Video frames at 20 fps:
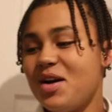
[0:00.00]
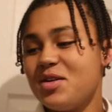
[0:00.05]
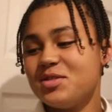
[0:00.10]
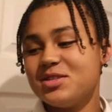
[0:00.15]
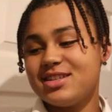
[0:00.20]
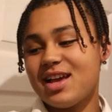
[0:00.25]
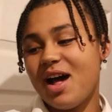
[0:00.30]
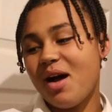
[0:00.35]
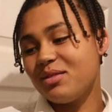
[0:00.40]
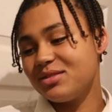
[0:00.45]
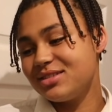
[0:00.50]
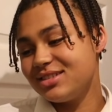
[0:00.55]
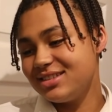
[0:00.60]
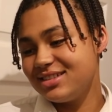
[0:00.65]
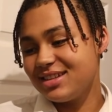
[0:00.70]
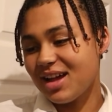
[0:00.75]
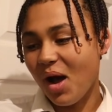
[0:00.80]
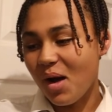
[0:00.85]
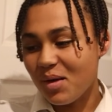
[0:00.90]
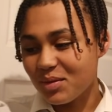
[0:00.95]
I was
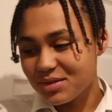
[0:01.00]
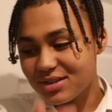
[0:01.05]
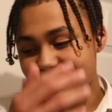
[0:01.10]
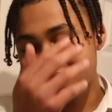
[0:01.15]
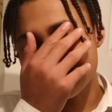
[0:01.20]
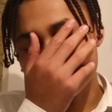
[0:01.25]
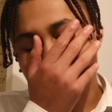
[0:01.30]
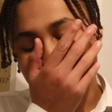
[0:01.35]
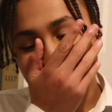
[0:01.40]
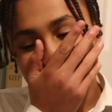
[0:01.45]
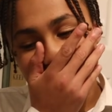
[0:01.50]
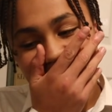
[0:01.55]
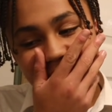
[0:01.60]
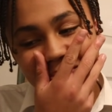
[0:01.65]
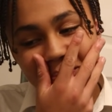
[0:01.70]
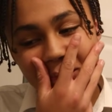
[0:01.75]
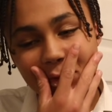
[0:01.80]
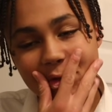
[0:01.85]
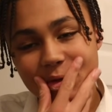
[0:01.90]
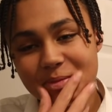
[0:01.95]

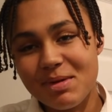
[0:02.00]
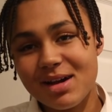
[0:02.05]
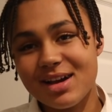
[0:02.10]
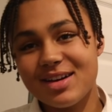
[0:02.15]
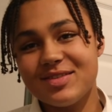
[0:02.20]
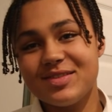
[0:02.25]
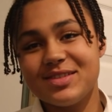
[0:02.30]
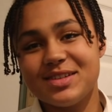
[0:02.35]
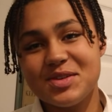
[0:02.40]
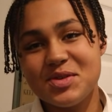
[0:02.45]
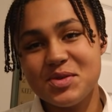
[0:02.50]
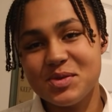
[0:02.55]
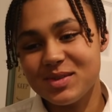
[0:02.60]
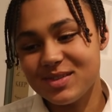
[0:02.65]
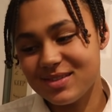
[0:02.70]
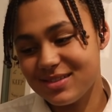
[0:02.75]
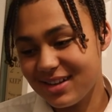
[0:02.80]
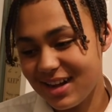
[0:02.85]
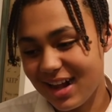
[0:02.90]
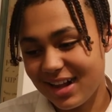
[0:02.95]
on the back of a scooter,